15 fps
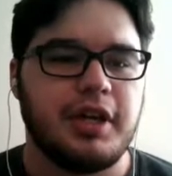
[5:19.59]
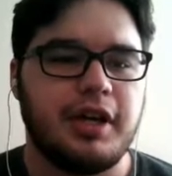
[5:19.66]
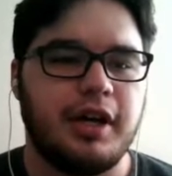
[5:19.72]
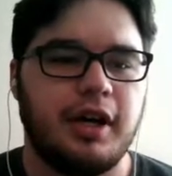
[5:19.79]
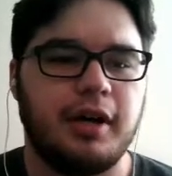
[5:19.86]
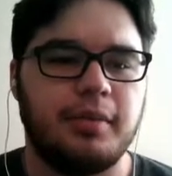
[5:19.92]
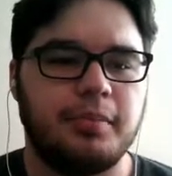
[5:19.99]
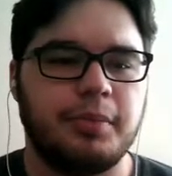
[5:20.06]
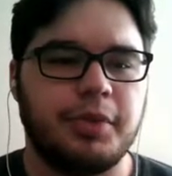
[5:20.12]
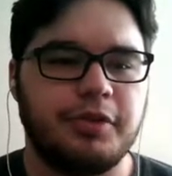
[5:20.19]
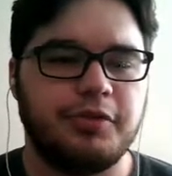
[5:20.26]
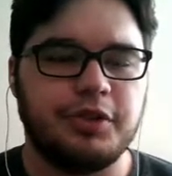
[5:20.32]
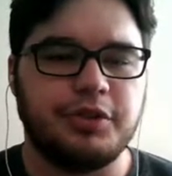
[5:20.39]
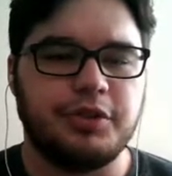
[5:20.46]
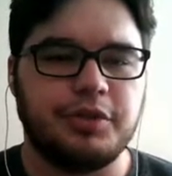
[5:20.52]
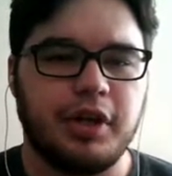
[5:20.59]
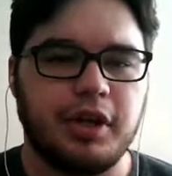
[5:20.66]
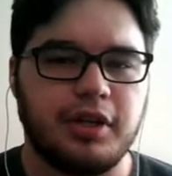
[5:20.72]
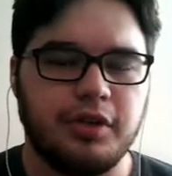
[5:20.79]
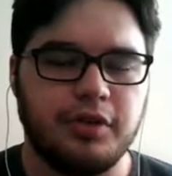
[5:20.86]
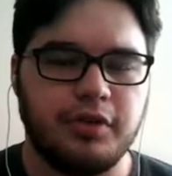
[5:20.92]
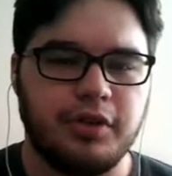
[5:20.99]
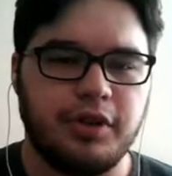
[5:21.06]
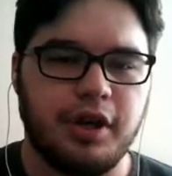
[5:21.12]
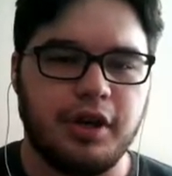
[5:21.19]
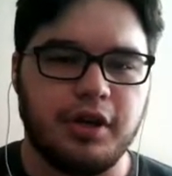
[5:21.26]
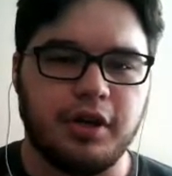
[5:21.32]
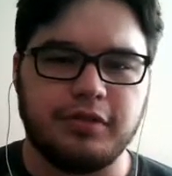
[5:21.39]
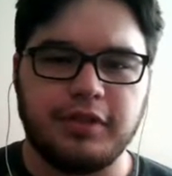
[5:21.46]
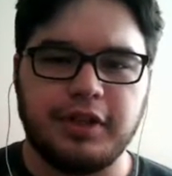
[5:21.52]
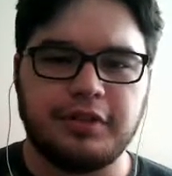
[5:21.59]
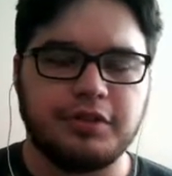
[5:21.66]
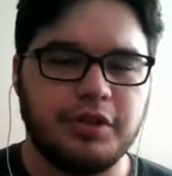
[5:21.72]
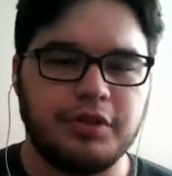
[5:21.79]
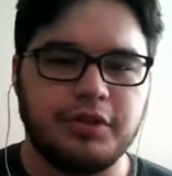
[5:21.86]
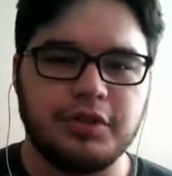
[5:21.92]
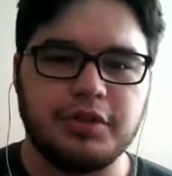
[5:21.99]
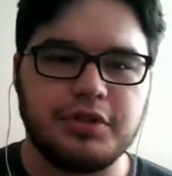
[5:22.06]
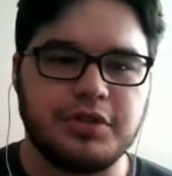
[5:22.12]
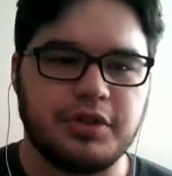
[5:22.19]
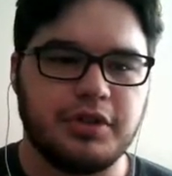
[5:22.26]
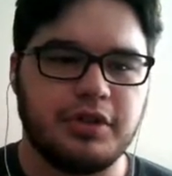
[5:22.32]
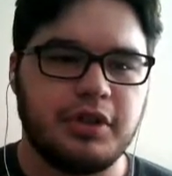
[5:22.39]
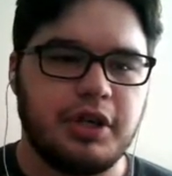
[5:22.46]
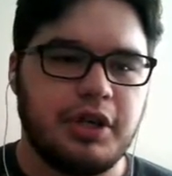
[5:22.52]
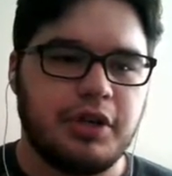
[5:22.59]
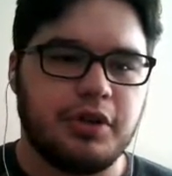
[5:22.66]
But if we do knock off leftovers or